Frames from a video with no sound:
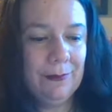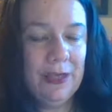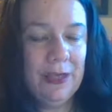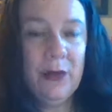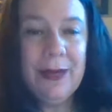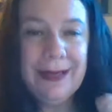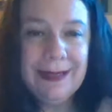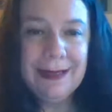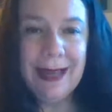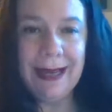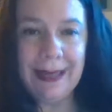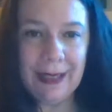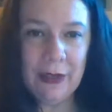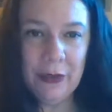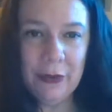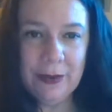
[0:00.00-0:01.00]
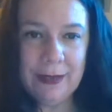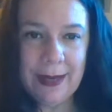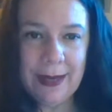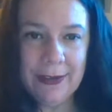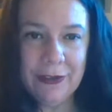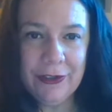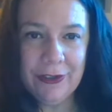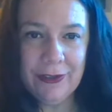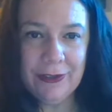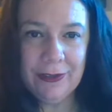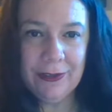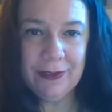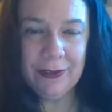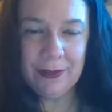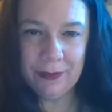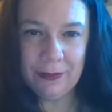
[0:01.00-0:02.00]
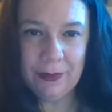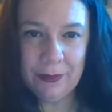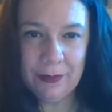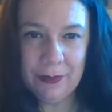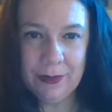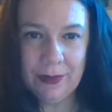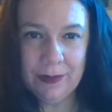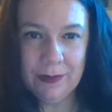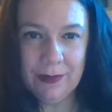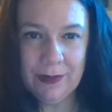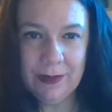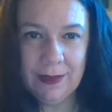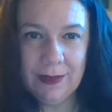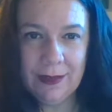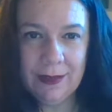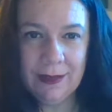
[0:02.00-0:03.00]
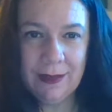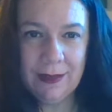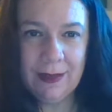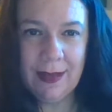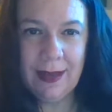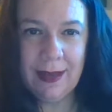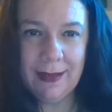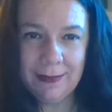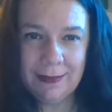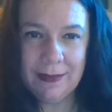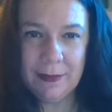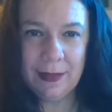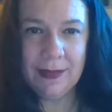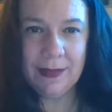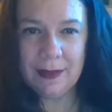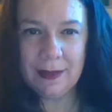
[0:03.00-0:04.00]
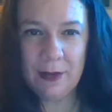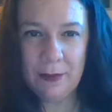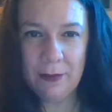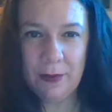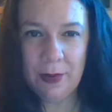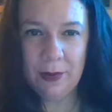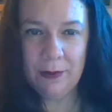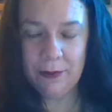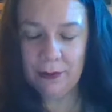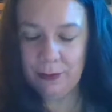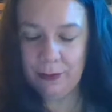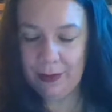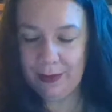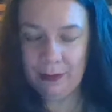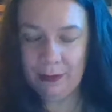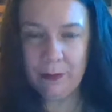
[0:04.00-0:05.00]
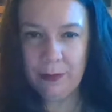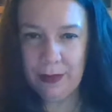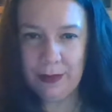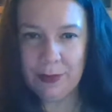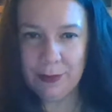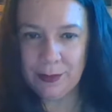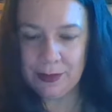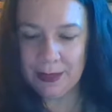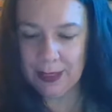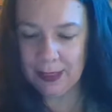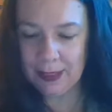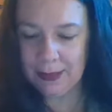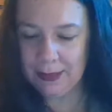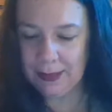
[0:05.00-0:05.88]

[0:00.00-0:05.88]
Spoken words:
igniting your intention, if you will. So that's kind of part of the way that we use that.